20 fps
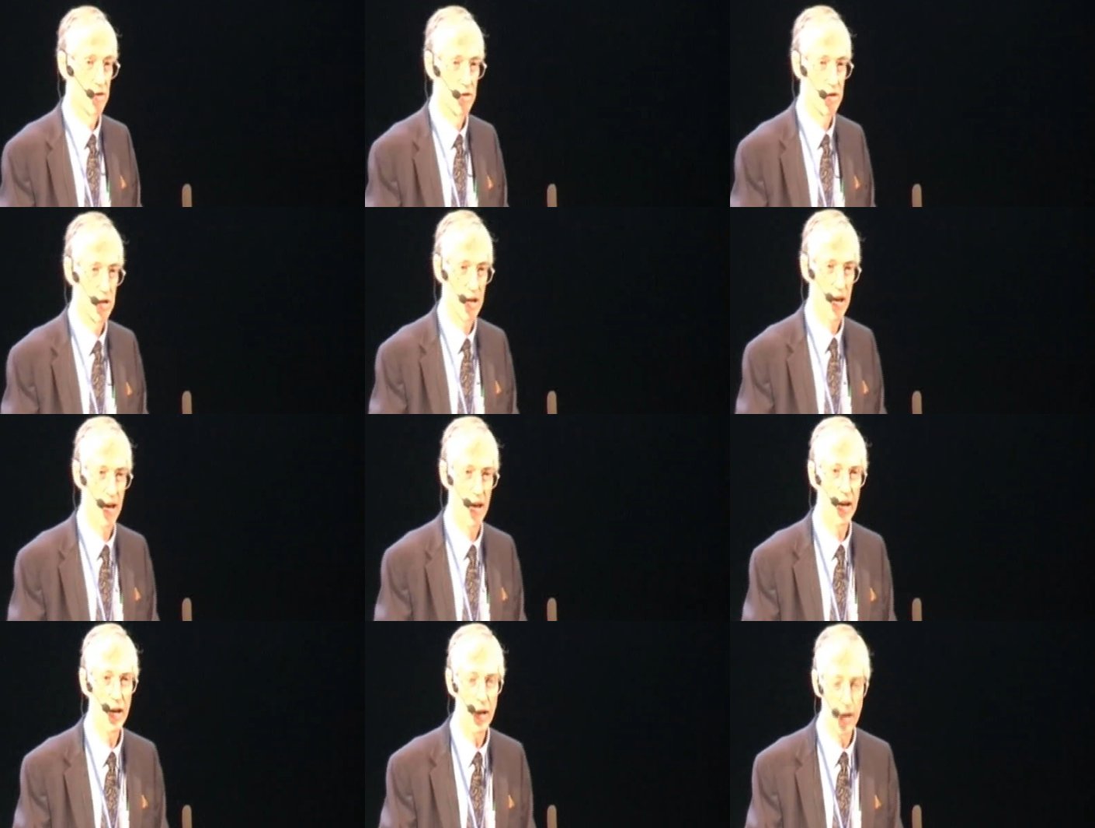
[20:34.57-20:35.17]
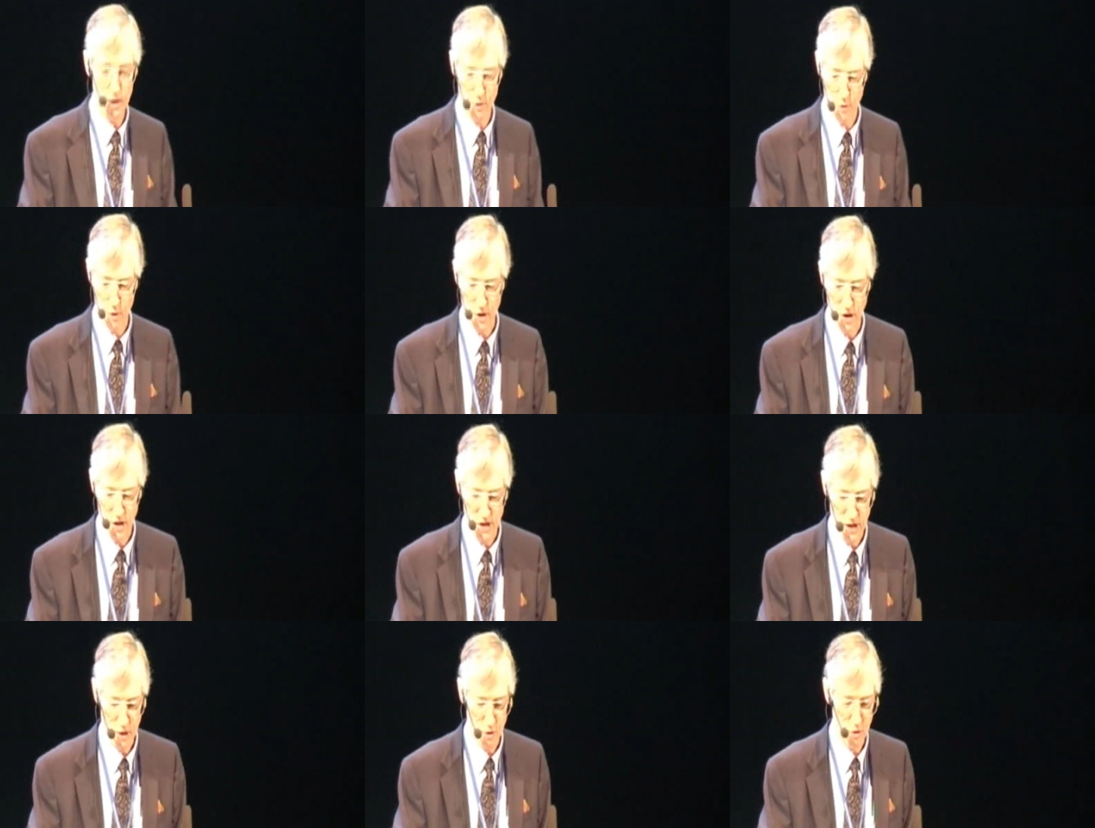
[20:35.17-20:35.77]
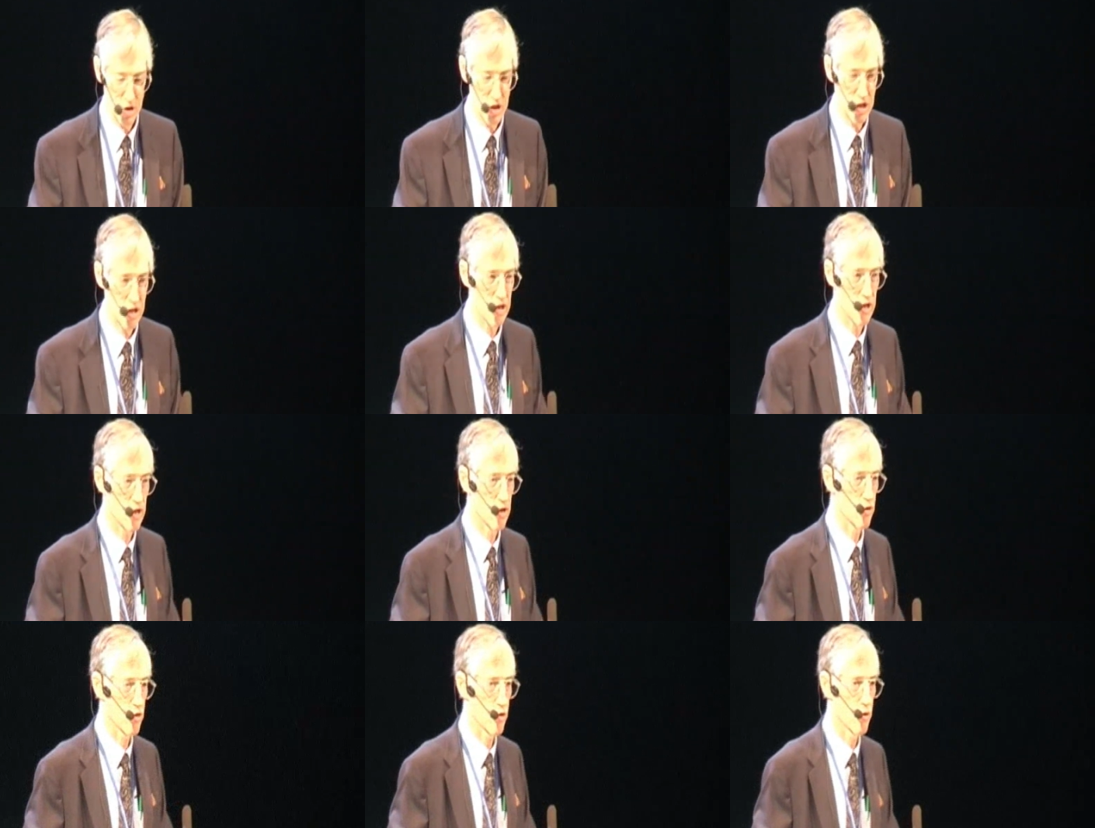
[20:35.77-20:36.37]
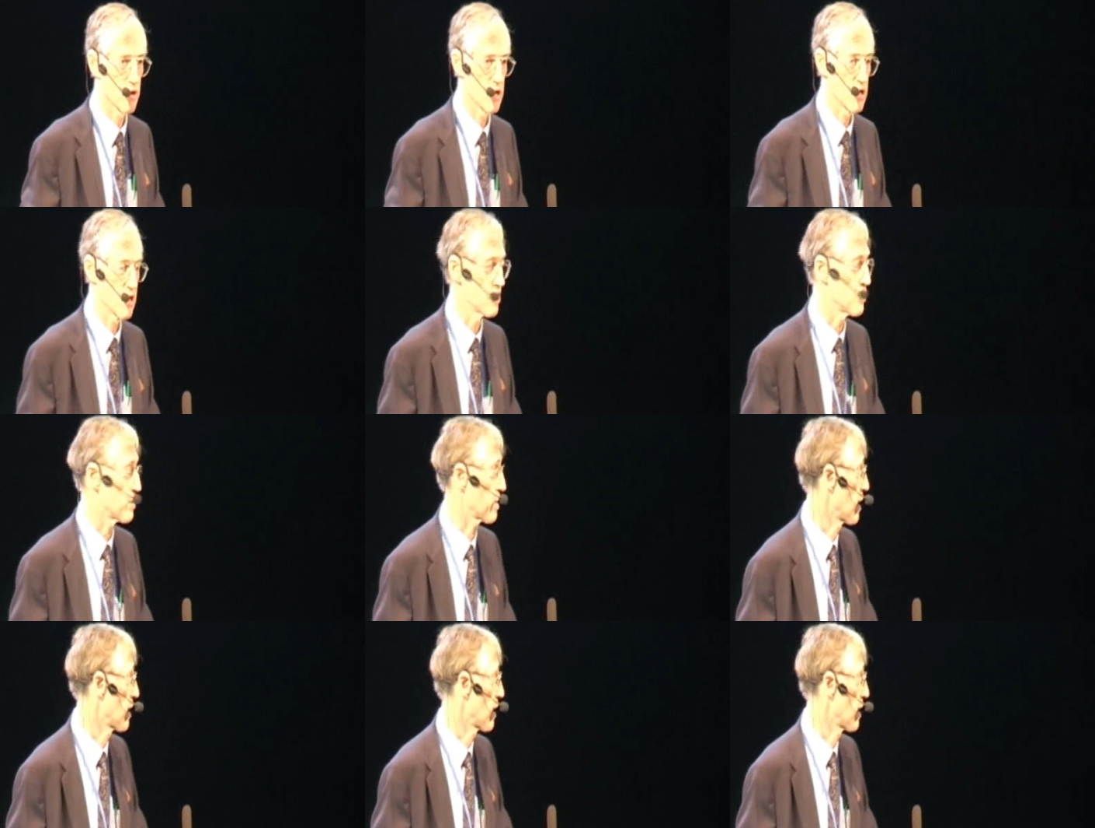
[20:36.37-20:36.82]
decay and release energy and turn it into